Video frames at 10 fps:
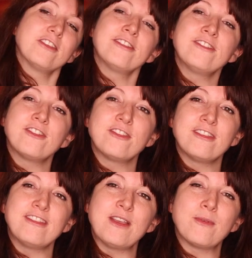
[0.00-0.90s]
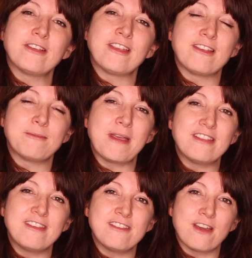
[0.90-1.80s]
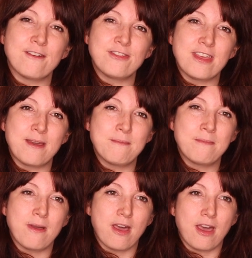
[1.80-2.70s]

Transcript: just to see what's expected of them